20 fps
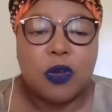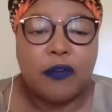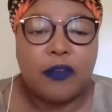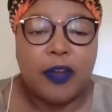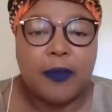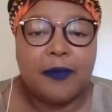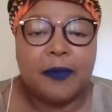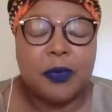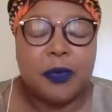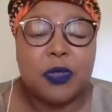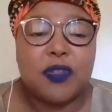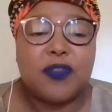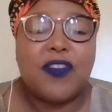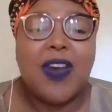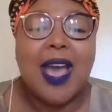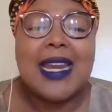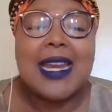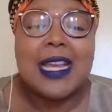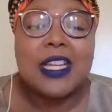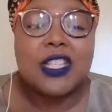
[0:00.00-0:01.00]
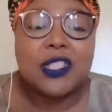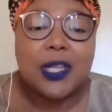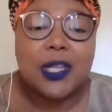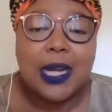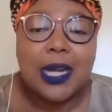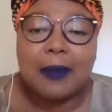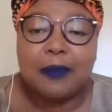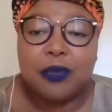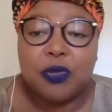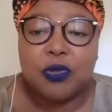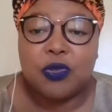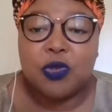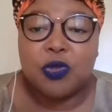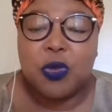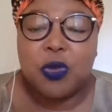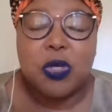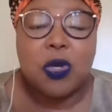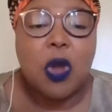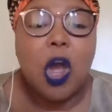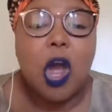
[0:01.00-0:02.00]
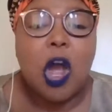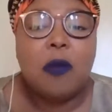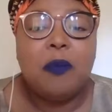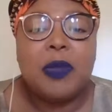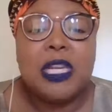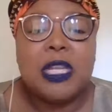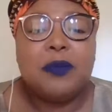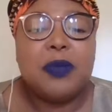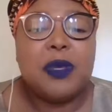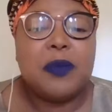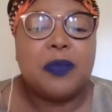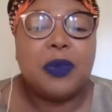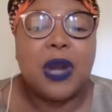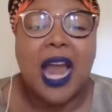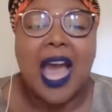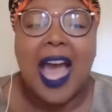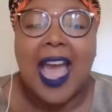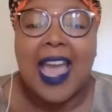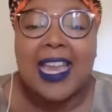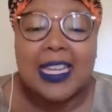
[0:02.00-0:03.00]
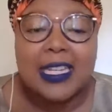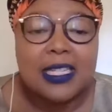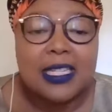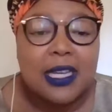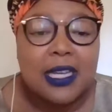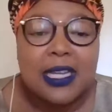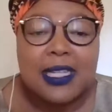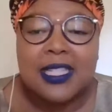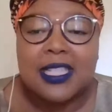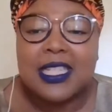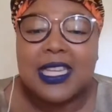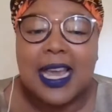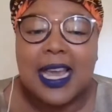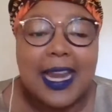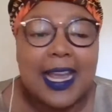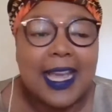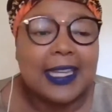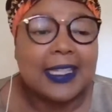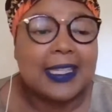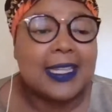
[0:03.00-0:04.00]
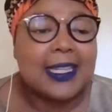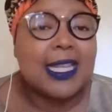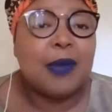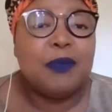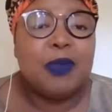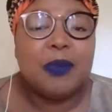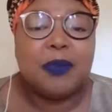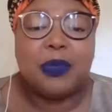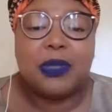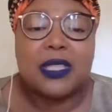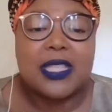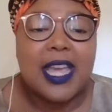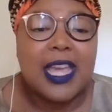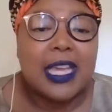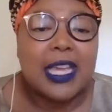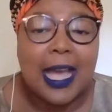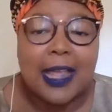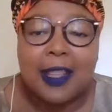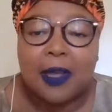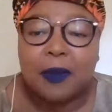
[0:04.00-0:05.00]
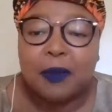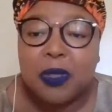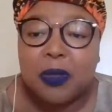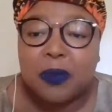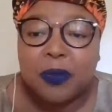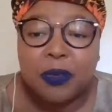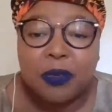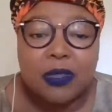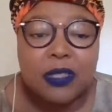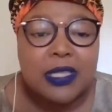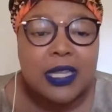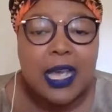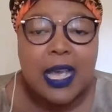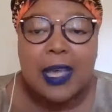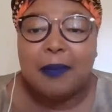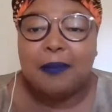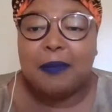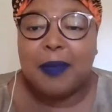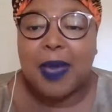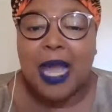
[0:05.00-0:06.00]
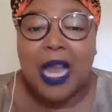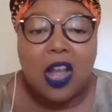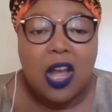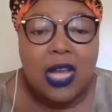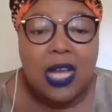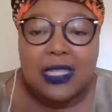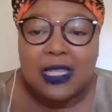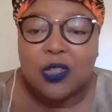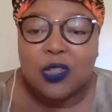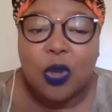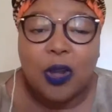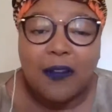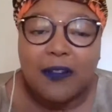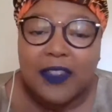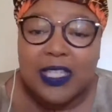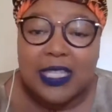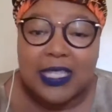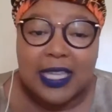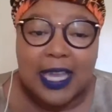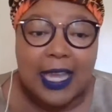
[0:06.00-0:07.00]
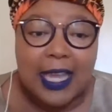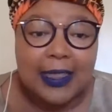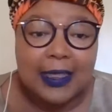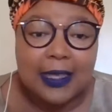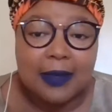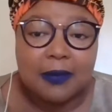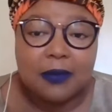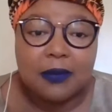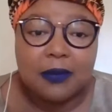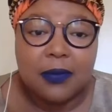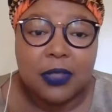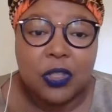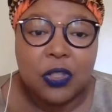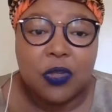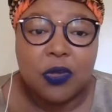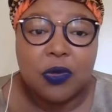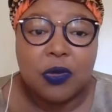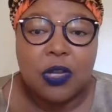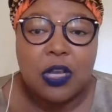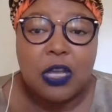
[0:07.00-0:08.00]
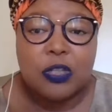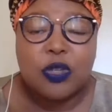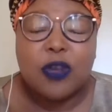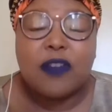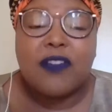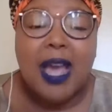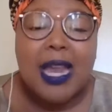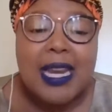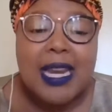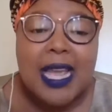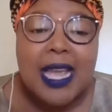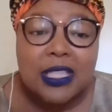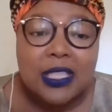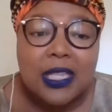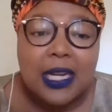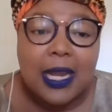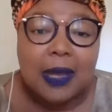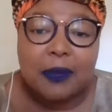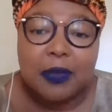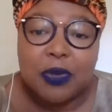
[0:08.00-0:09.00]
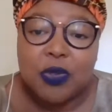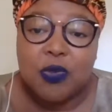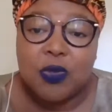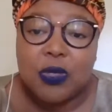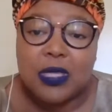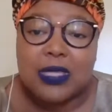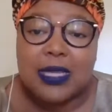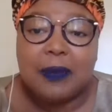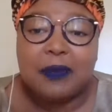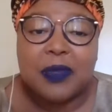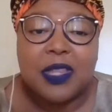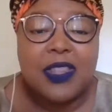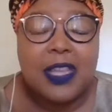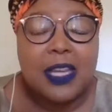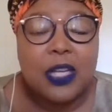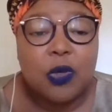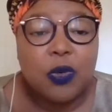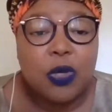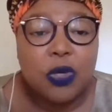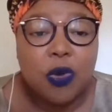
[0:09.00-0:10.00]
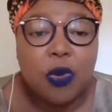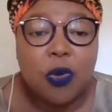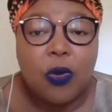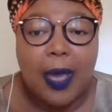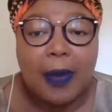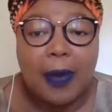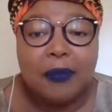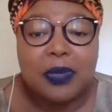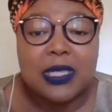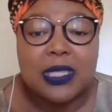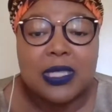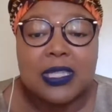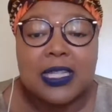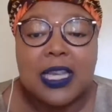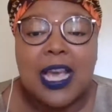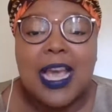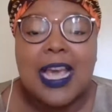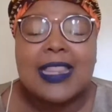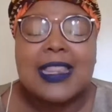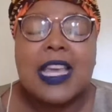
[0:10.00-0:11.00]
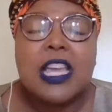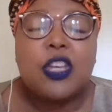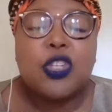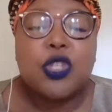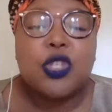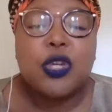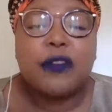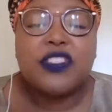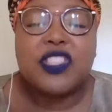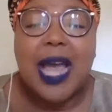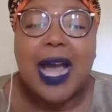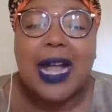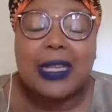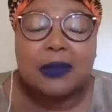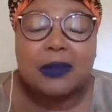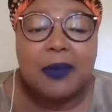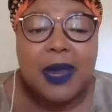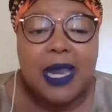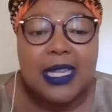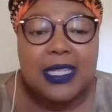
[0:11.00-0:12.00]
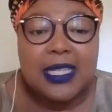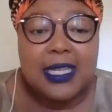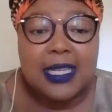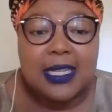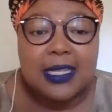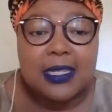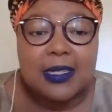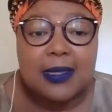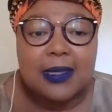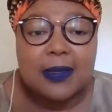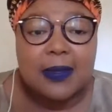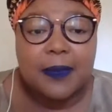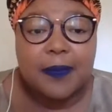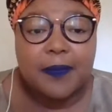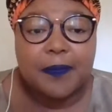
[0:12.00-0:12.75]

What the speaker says: of abuse, financial abuse. We know how many people hide the chelete. Some people take other people's bank cards and confiscate them, So financial abuse is something that we know happens. The issue of child maintenance.